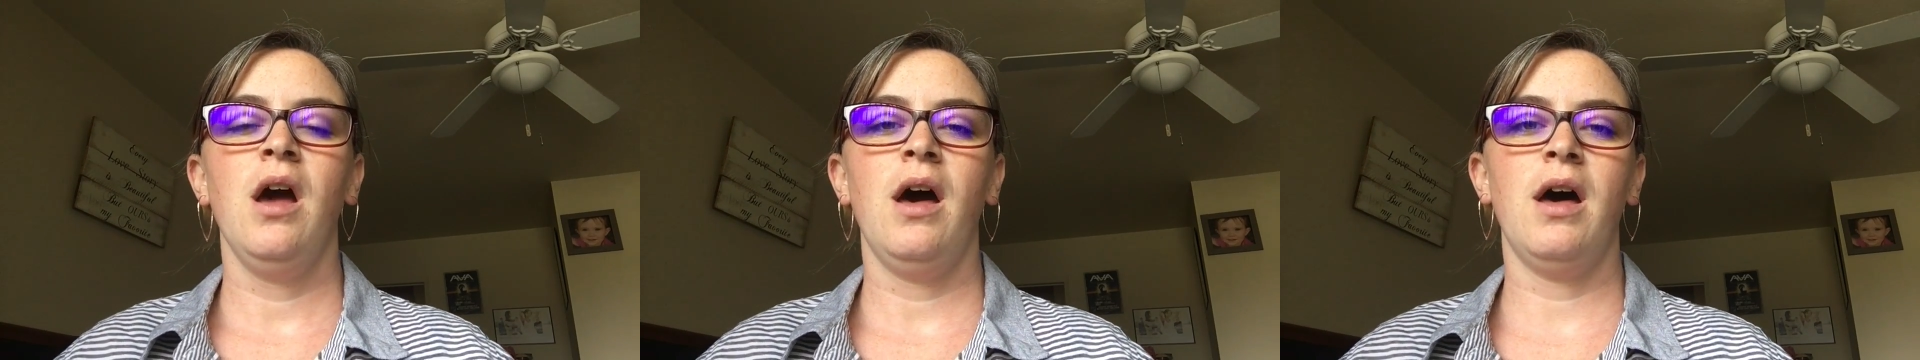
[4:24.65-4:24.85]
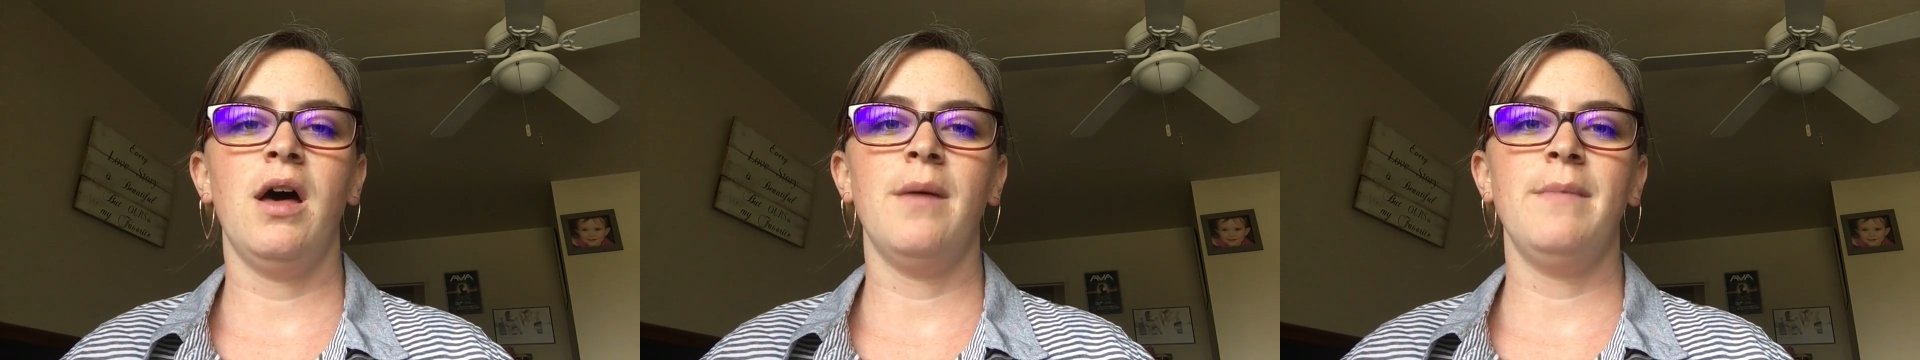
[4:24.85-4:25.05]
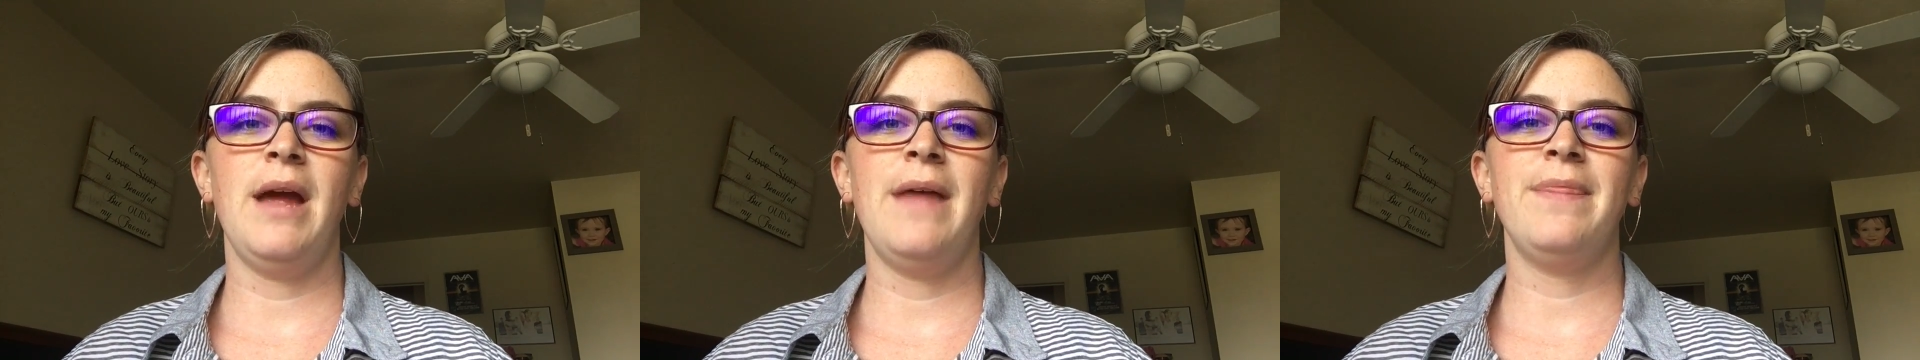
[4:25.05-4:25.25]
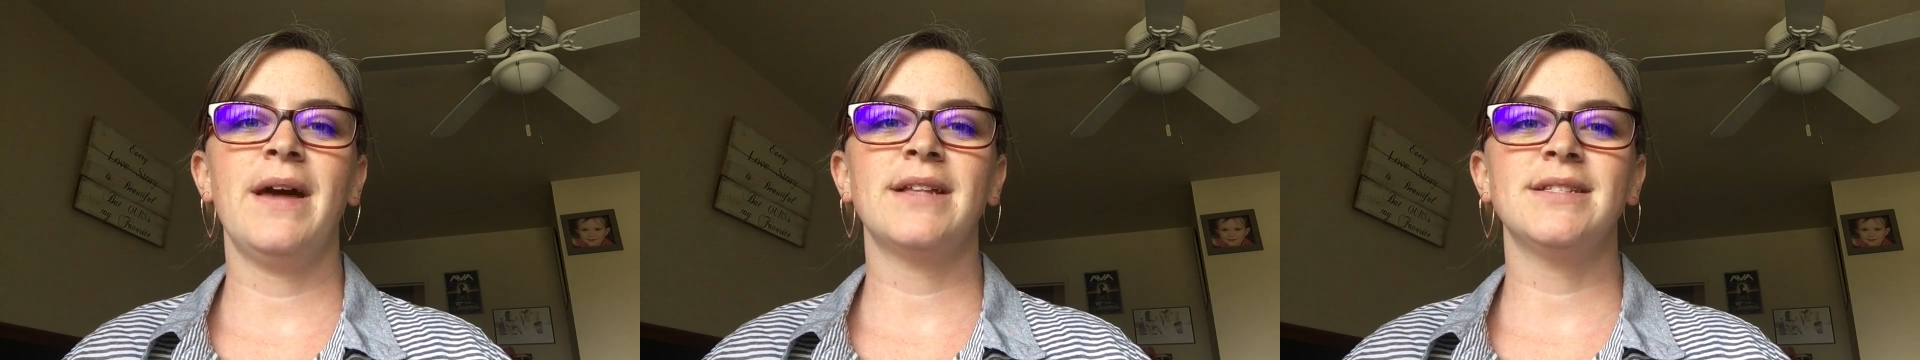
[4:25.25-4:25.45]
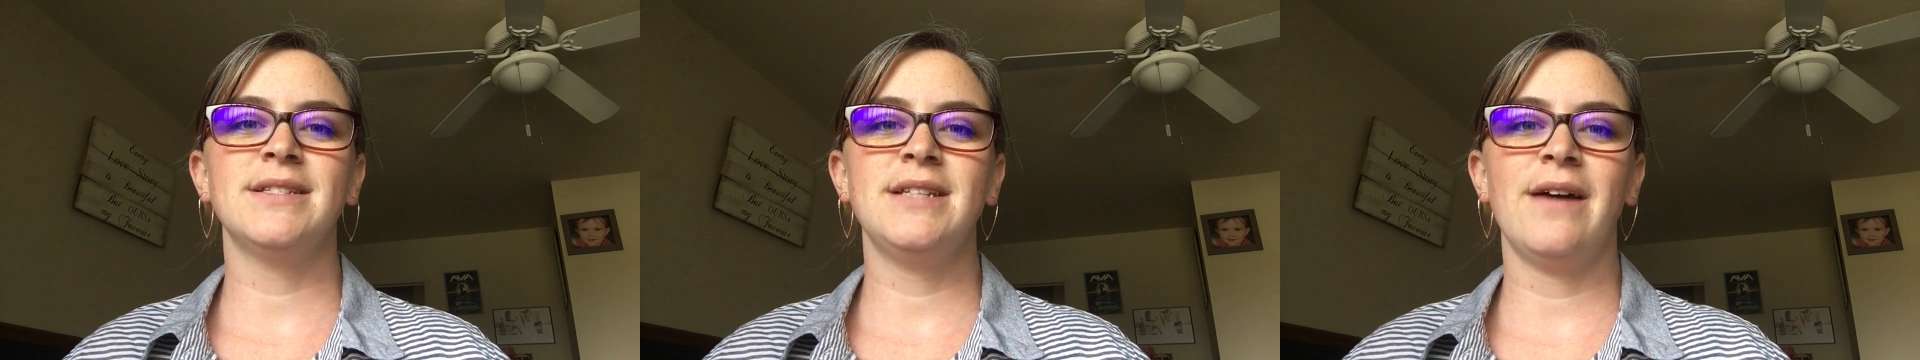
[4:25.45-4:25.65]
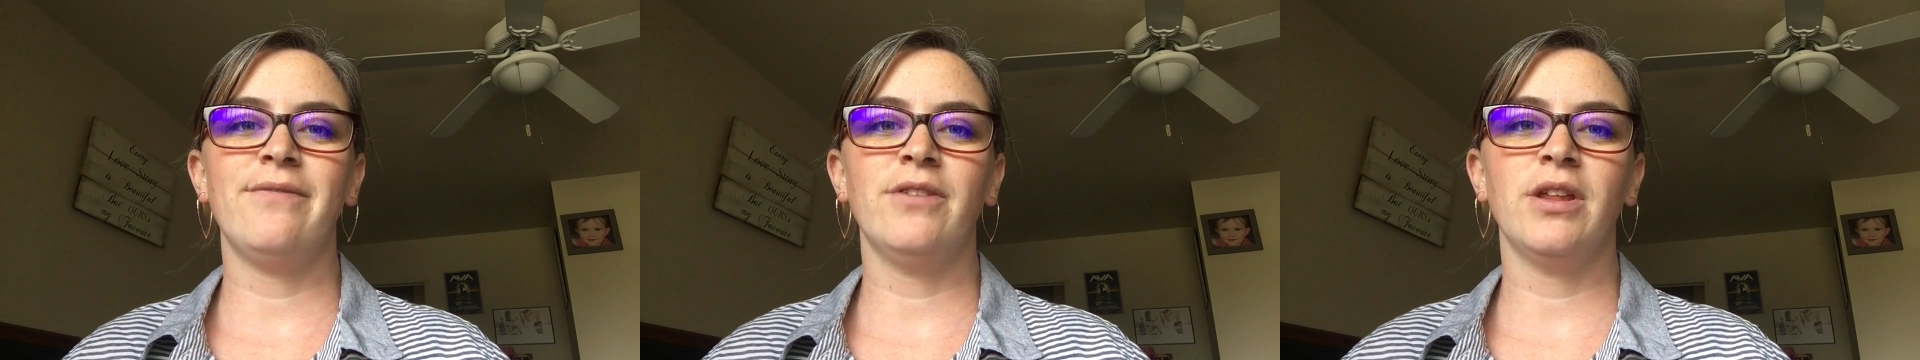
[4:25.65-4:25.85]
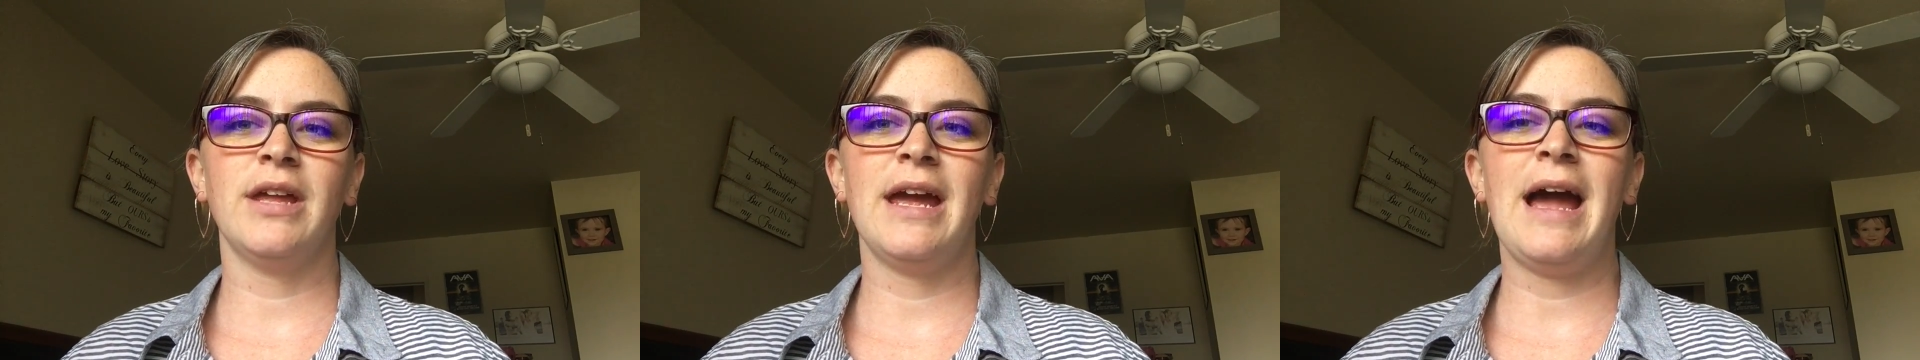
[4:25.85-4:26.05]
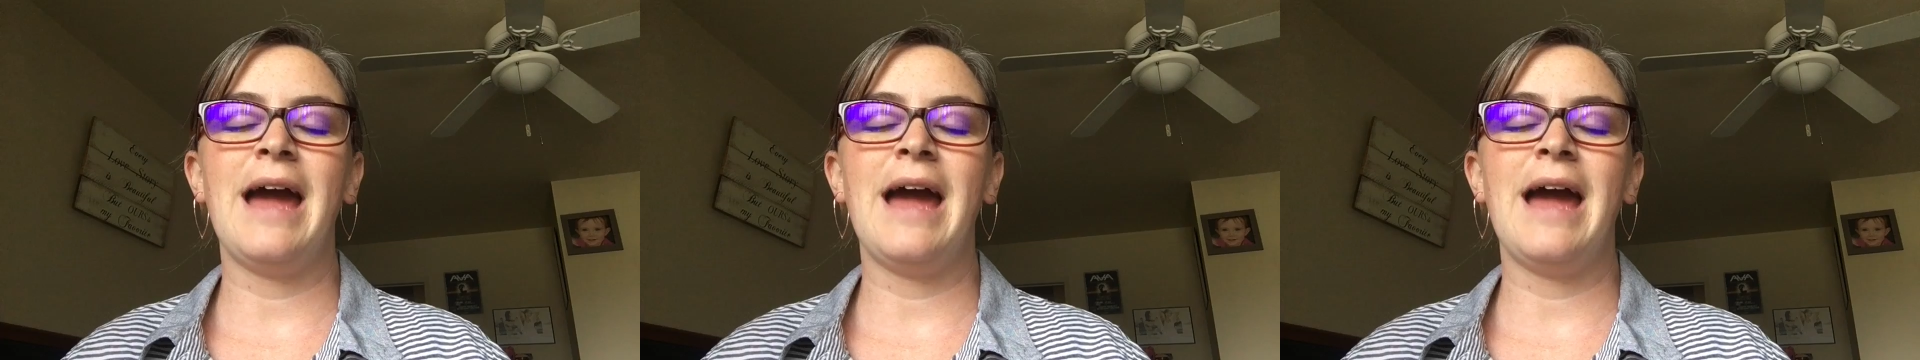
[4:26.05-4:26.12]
And that's definitely,